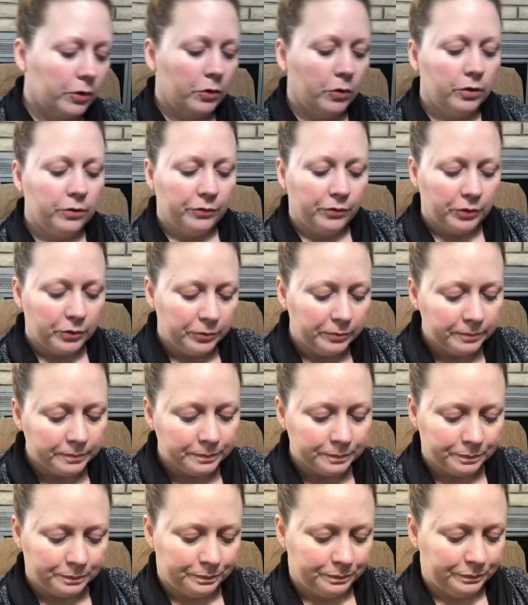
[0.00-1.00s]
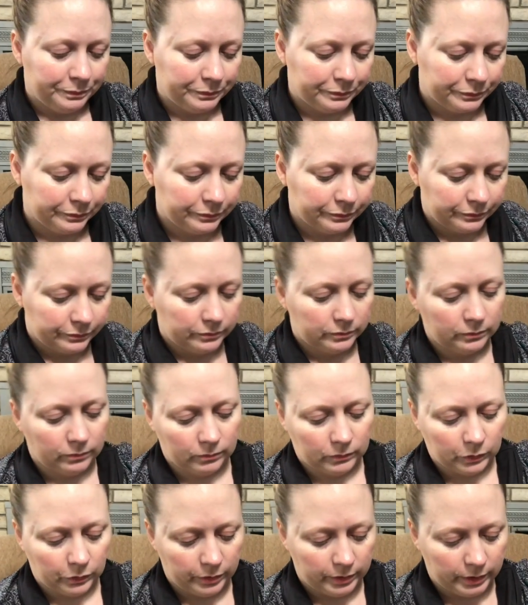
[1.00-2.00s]
court for you
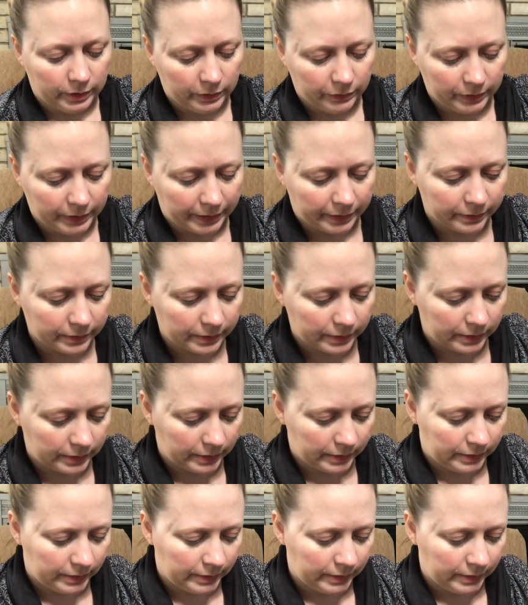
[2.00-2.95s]
or anyone else.